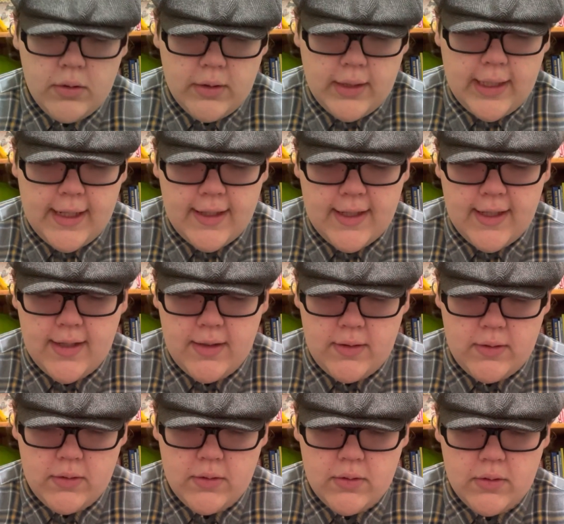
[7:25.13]

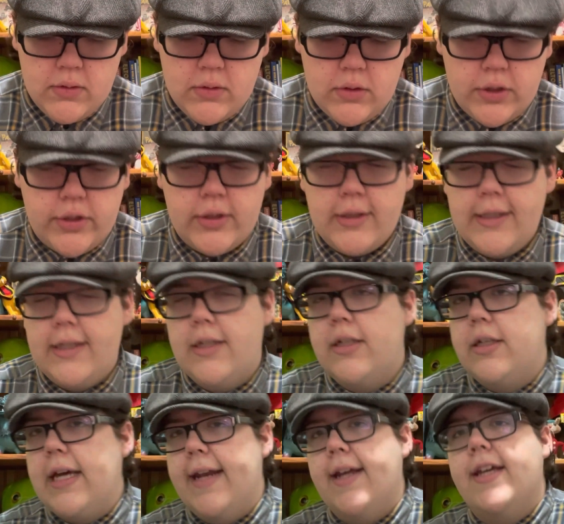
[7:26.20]
then
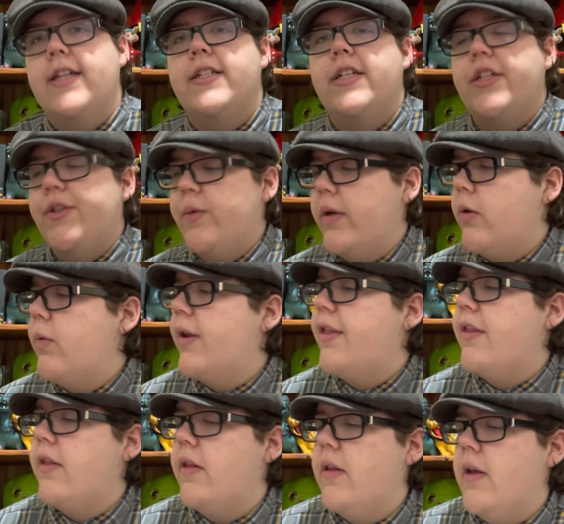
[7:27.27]
kind of continuing
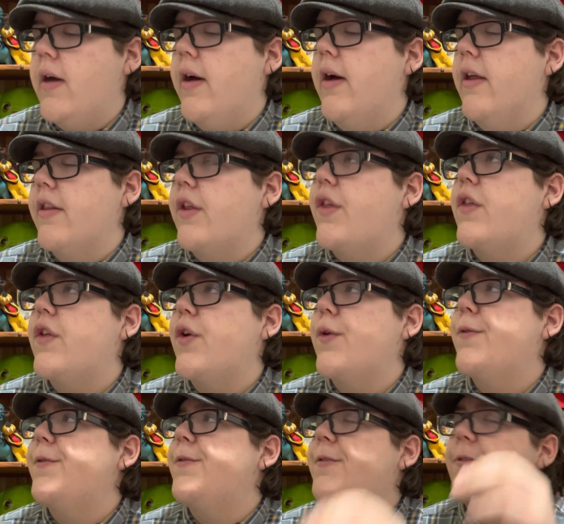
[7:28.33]
with the
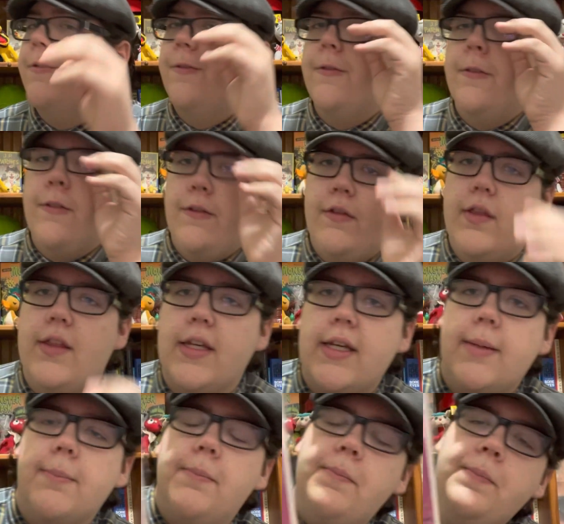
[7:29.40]
surf
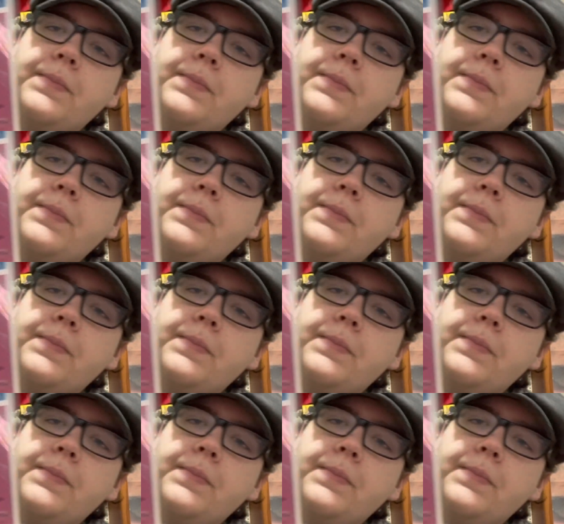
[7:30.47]
theme,